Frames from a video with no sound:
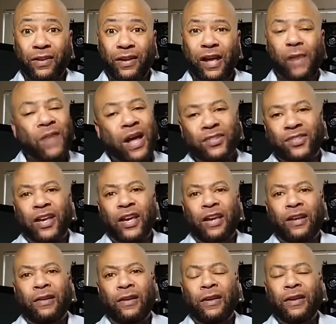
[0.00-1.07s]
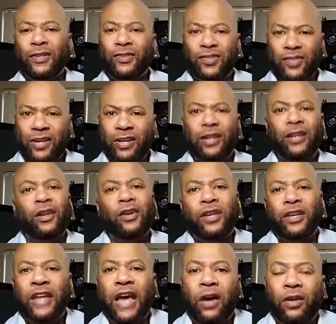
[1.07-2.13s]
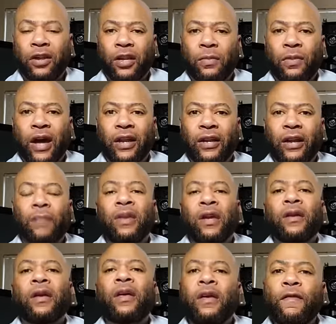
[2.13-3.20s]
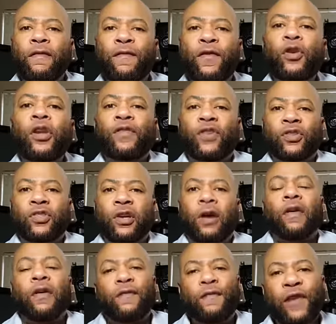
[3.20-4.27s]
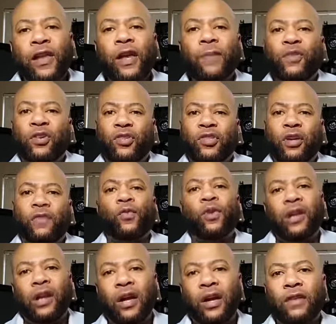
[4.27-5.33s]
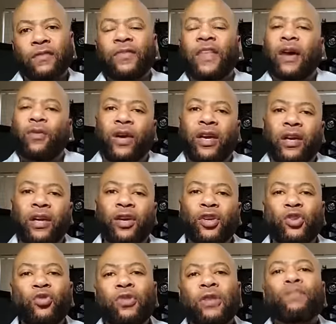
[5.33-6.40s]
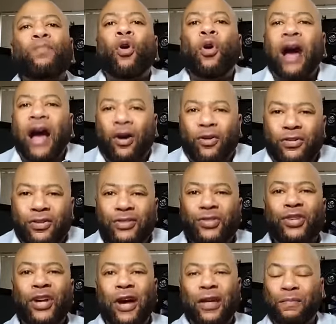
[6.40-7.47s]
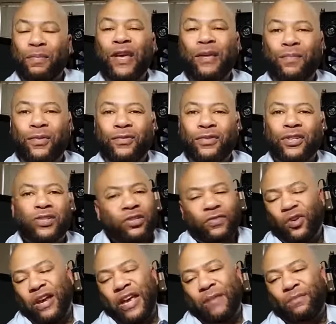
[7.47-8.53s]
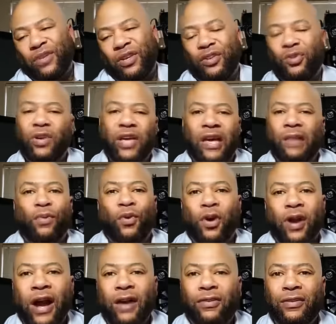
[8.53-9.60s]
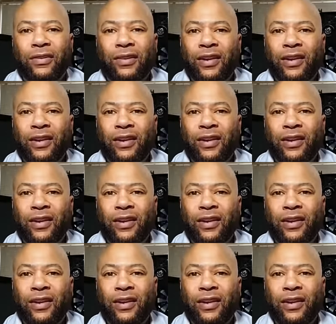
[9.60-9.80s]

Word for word: I'm not saying conceited and looking down on anybody. I mean, full of yourself. Fill up yourself with love. That way you can pour out to other people. Because if you're empty, you can't pour out.